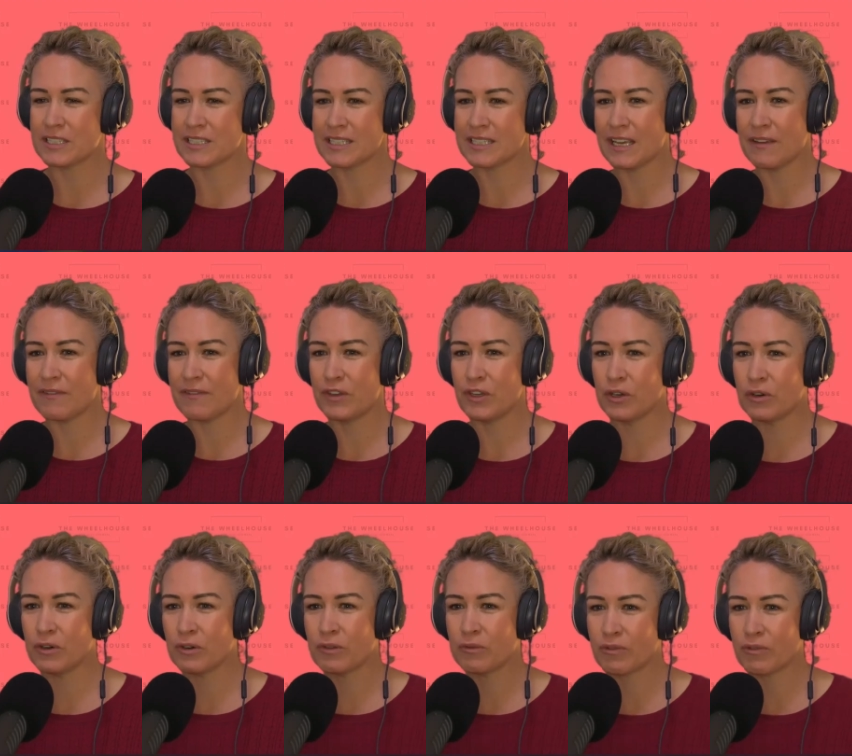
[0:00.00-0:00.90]
because if
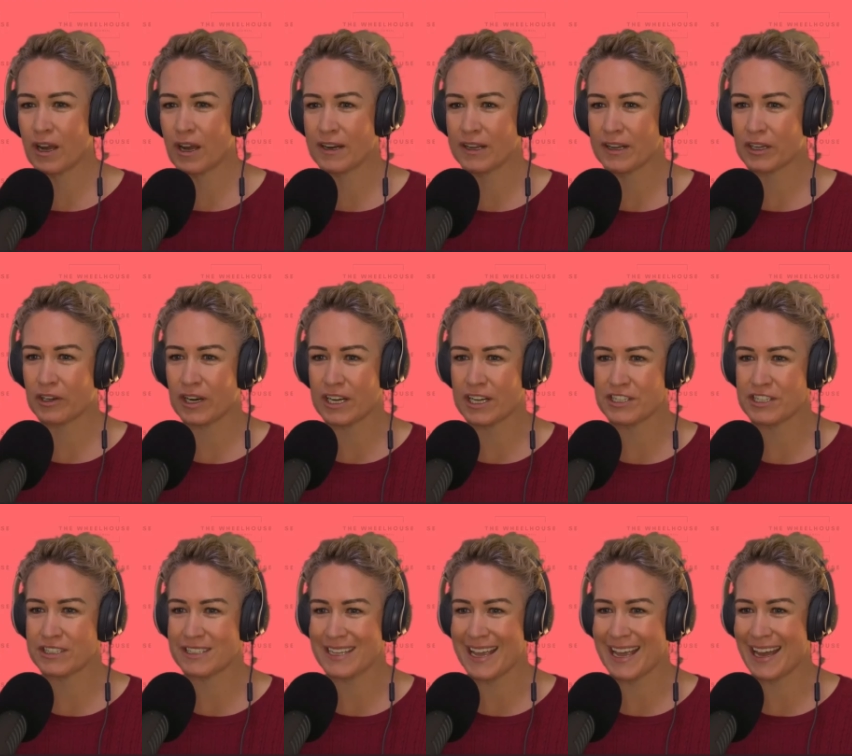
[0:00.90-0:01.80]
your rider
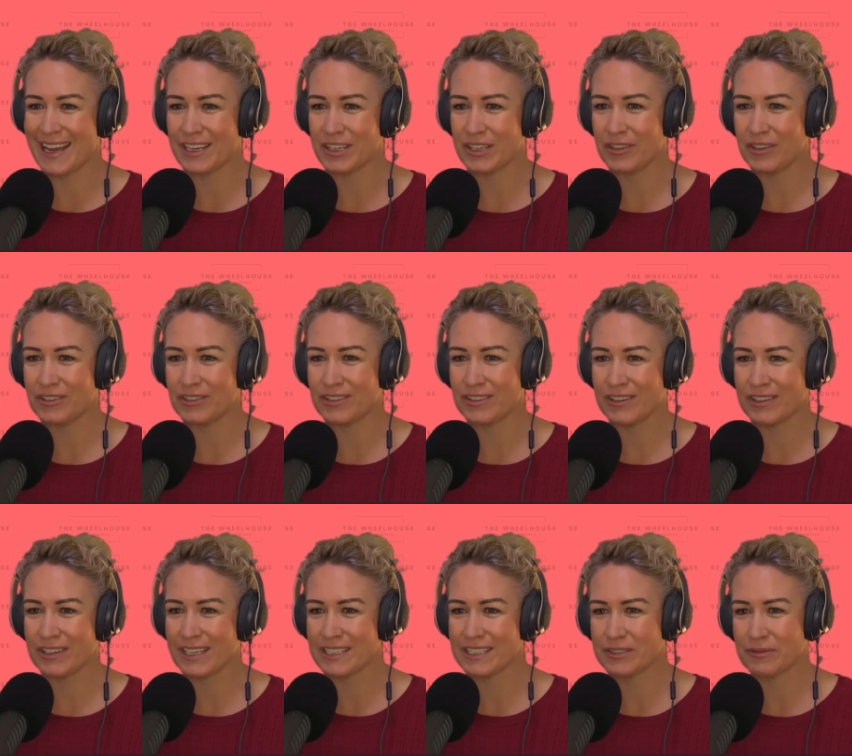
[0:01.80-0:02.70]
crashes out, you
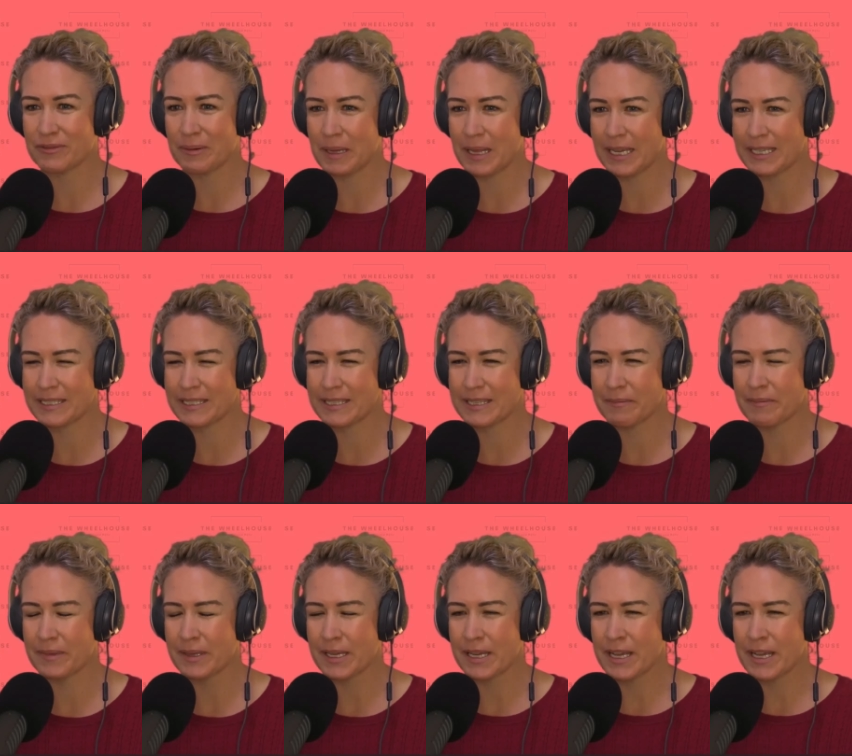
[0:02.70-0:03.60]
don't get to replace
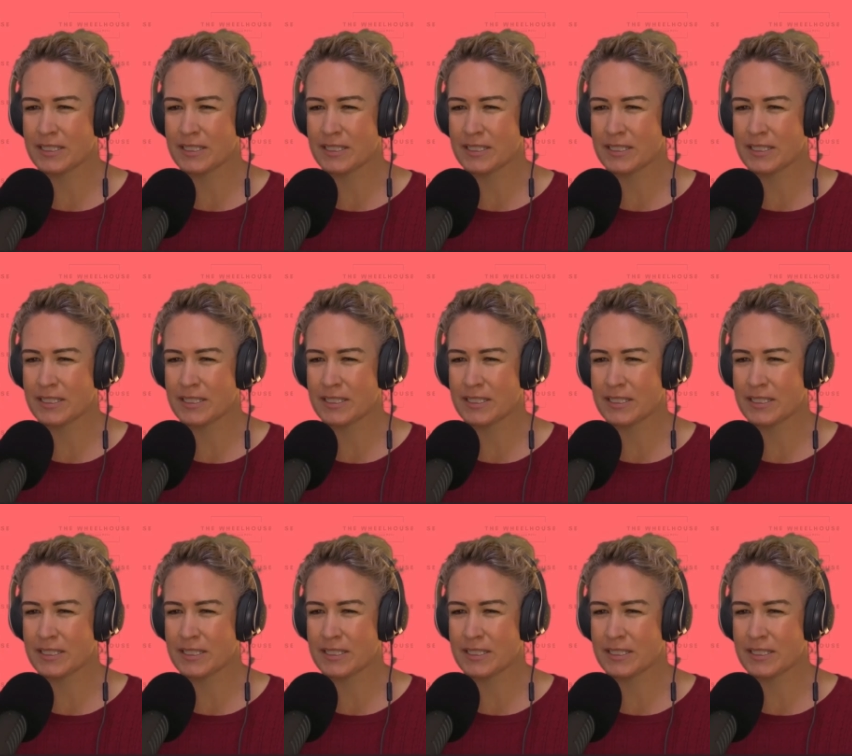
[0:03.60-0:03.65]
them.